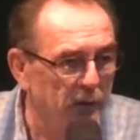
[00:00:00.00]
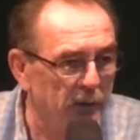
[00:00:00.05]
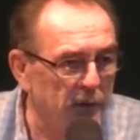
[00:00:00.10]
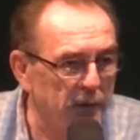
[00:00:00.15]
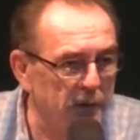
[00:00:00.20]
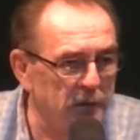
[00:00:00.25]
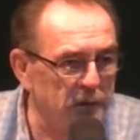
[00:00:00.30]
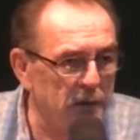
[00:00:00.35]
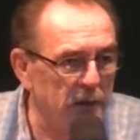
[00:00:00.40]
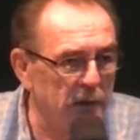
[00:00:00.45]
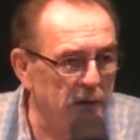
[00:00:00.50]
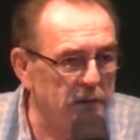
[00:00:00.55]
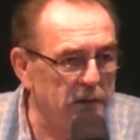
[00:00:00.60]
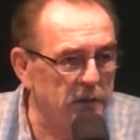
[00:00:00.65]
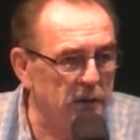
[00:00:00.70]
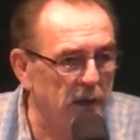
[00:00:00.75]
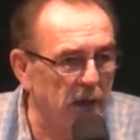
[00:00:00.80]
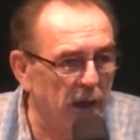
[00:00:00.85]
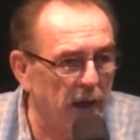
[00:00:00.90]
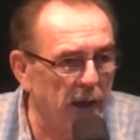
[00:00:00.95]
This
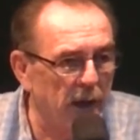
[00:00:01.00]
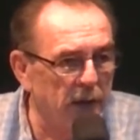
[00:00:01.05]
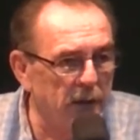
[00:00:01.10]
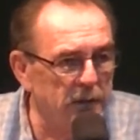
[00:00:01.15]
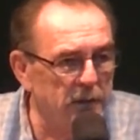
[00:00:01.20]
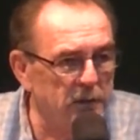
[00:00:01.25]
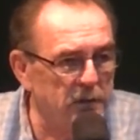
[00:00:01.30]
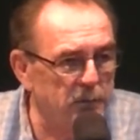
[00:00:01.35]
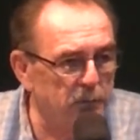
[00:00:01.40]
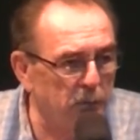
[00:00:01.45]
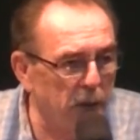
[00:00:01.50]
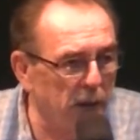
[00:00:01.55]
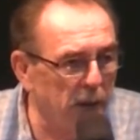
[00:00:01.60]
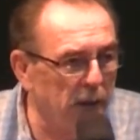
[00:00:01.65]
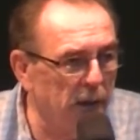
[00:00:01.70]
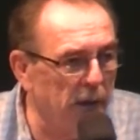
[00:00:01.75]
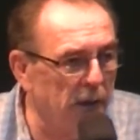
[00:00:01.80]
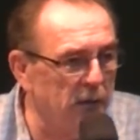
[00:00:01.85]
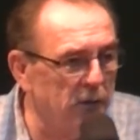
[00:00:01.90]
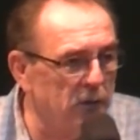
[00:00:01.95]
is God
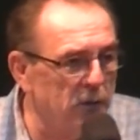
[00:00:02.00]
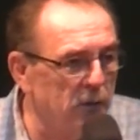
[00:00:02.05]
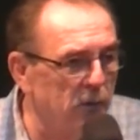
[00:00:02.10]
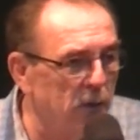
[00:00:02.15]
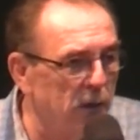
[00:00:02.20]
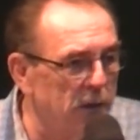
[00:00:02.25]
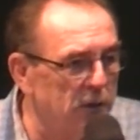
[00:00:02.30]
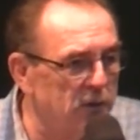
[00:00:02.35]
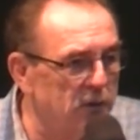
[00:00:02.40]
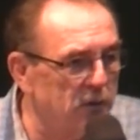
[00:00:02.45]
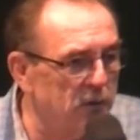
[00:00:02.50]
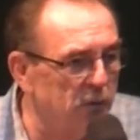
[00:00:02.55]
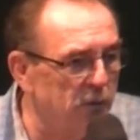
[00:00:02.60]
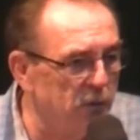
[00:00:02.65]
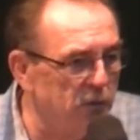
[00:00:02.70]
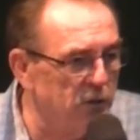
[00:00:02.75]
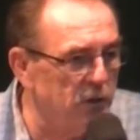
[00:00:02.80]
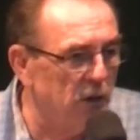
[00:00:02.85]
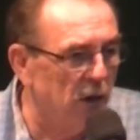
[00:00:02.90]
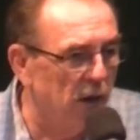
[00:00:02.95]
speaking to us
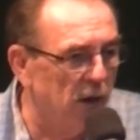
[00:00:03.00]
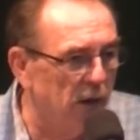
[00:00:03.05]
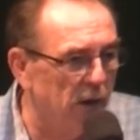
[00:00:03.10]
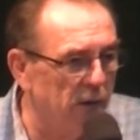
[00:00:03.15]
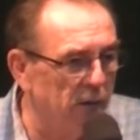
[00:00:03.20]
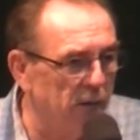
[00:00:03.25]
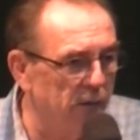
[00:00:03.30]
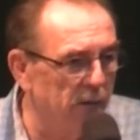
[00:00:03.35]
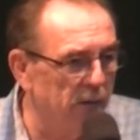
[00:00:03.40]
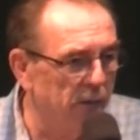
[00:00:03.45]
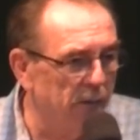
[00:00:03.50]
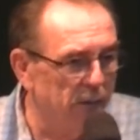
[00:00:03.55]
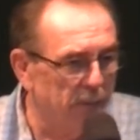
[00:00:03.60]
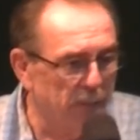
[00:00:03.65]
through John.